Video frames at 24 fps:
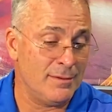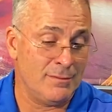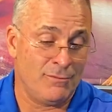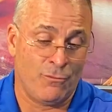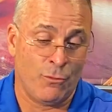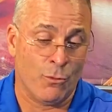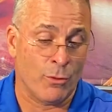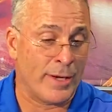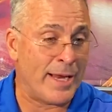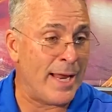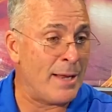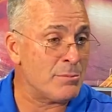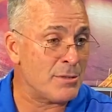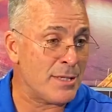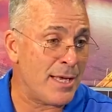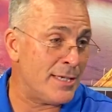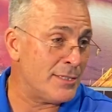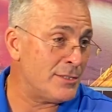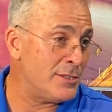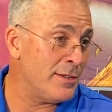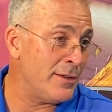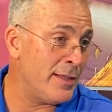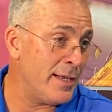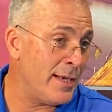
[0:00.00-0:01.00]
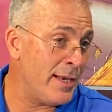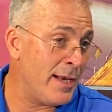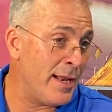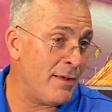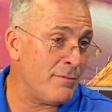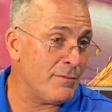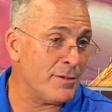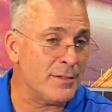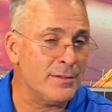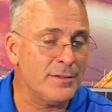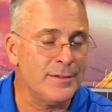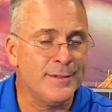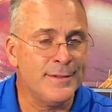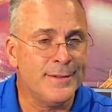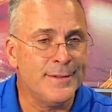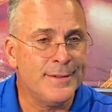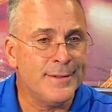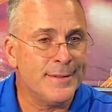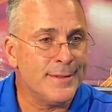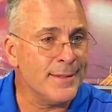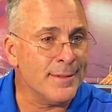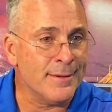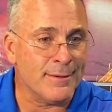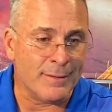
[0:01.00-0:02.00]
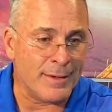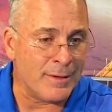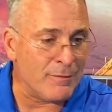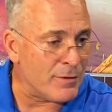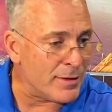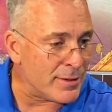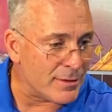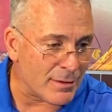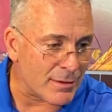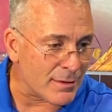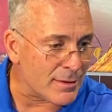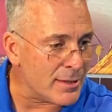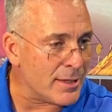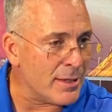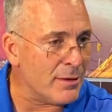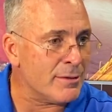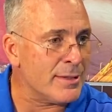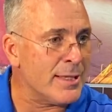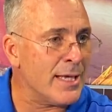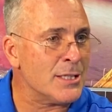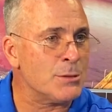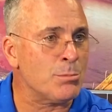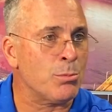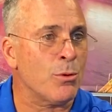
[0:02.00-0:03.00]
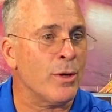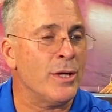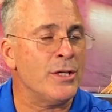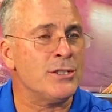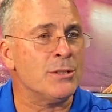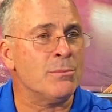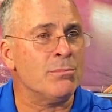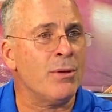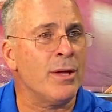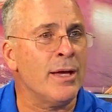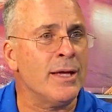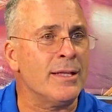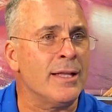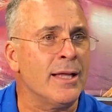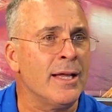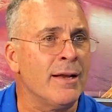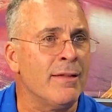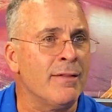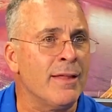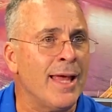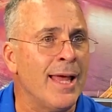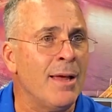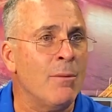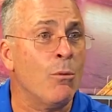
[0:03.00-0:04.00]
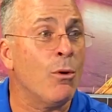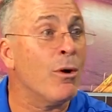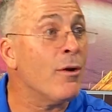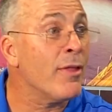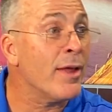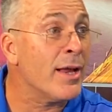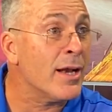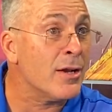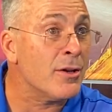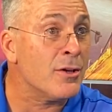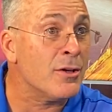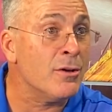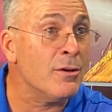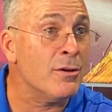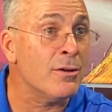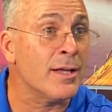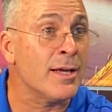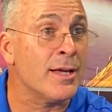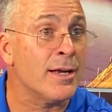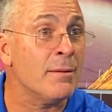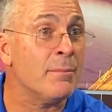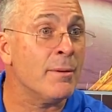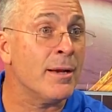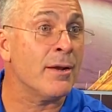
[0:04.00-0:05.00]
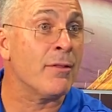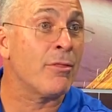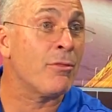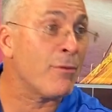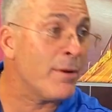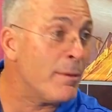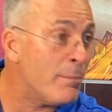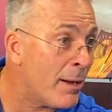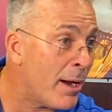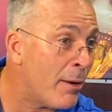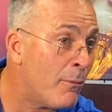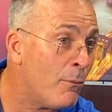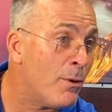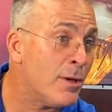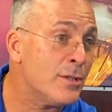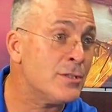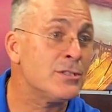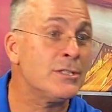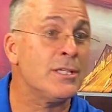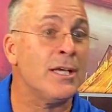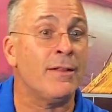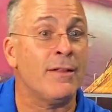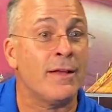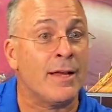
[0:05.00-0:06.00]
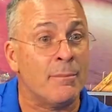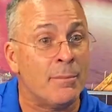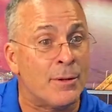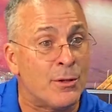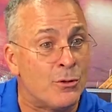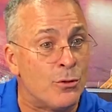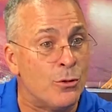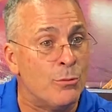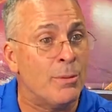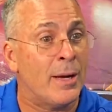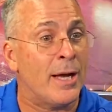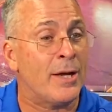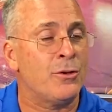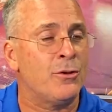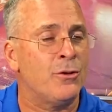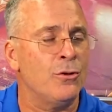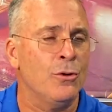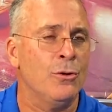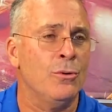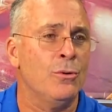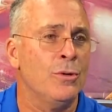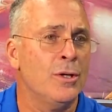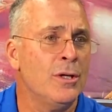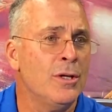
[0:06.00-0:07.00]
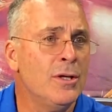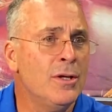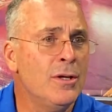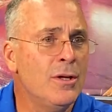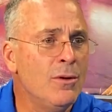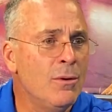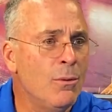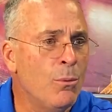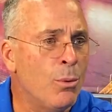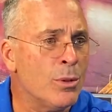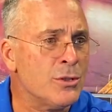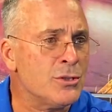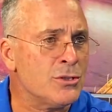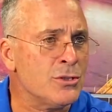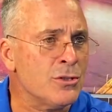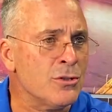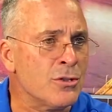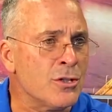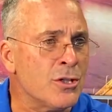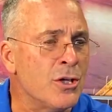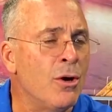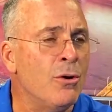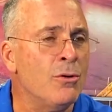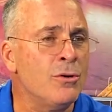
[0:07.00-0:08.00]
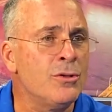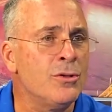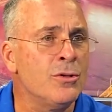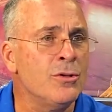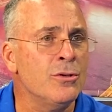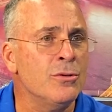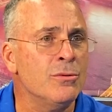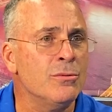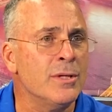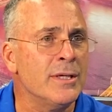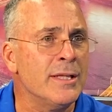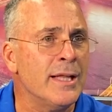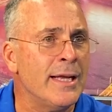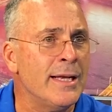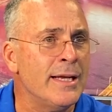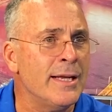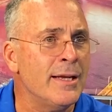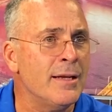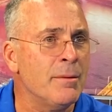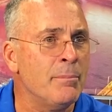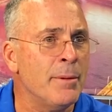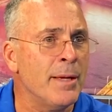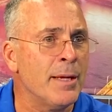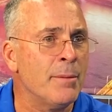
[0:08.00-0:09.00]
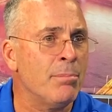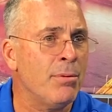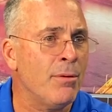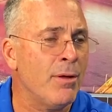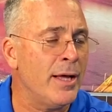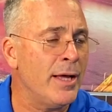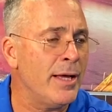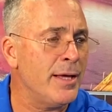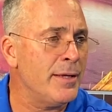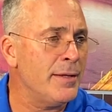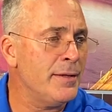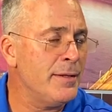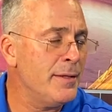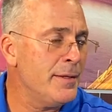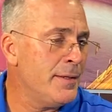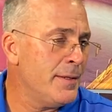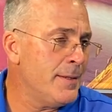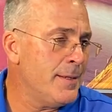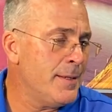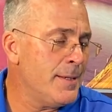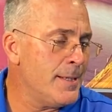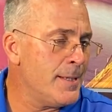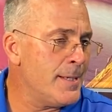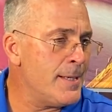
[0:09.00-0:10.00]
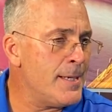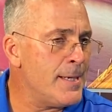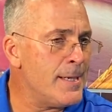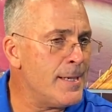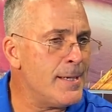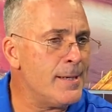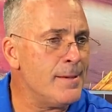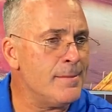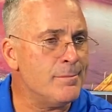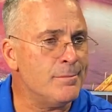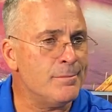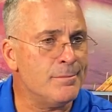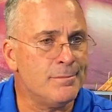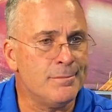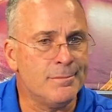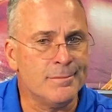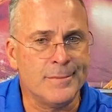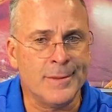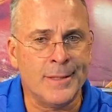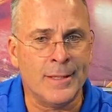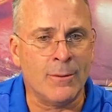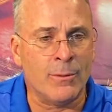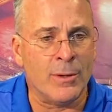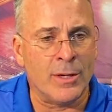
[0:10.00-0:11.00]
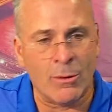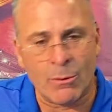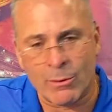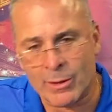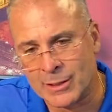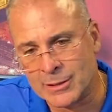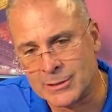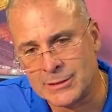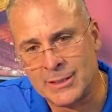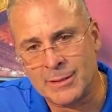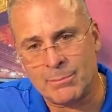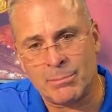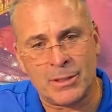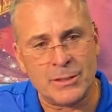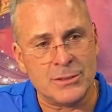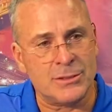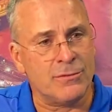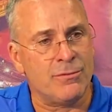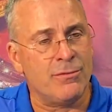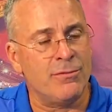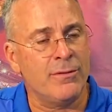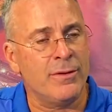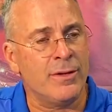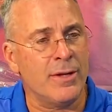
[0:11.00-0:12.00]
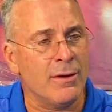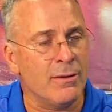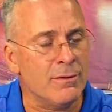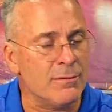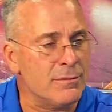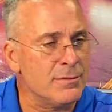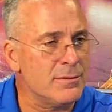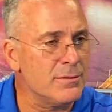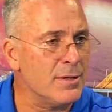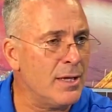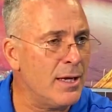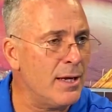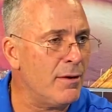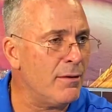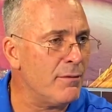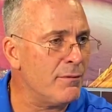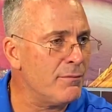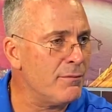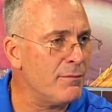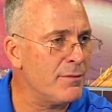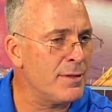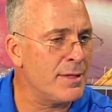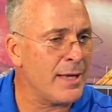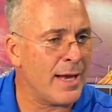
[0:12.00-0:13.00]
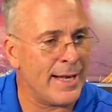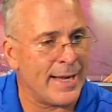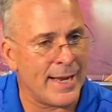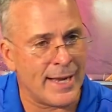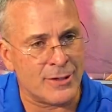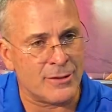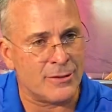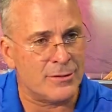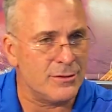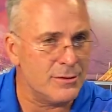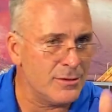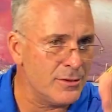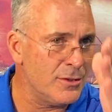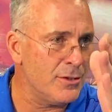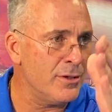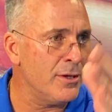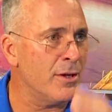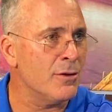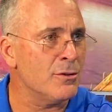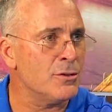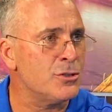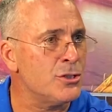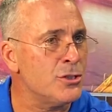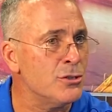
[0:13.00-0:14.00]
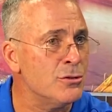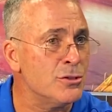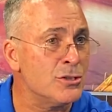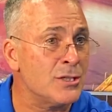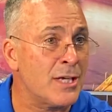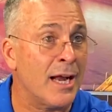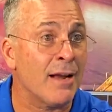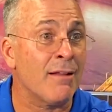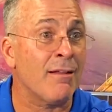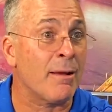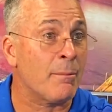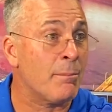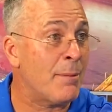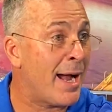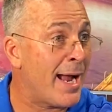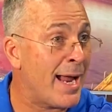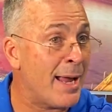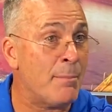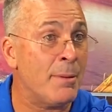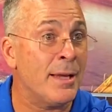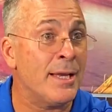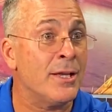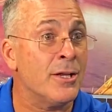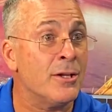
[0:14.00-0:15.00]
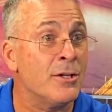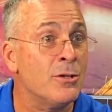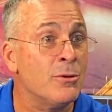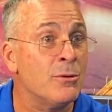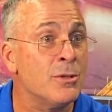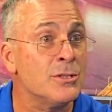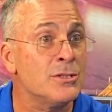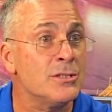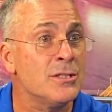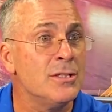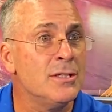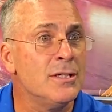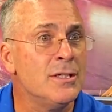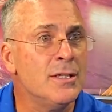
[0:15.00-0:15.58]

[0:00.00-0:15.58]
four games last year they didn't have a you know, even to you know desperation play at the end of the game. What are they going to do? Are they going to be in a three by one set? They're going to be two by two. What's their go to when they need a big play? Um, you know, we know we're going to see a bunch of you know uh, tight end you know shoots, kind of like Miami did to us.